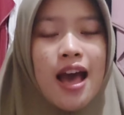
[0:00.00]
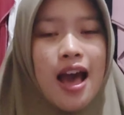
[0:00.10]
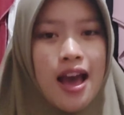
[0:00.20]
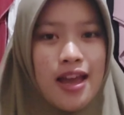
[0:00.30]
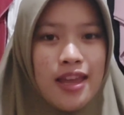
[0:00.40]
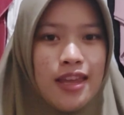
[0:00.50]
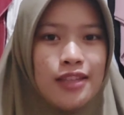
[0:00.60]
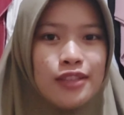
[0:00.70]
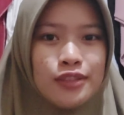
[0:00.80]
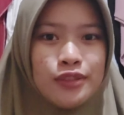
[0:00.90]
I
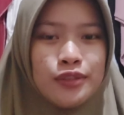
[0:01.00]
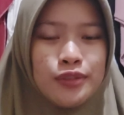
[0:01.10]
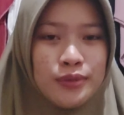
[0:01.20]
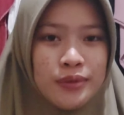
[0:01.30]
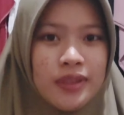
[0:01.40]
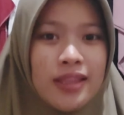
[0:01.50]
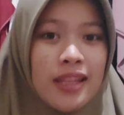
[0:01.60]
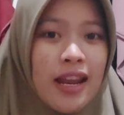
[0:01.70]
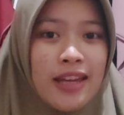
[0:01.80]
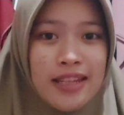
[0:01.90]

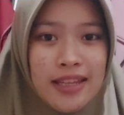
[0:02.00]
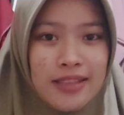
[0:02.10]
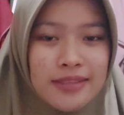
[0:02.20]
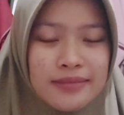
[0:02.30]
did.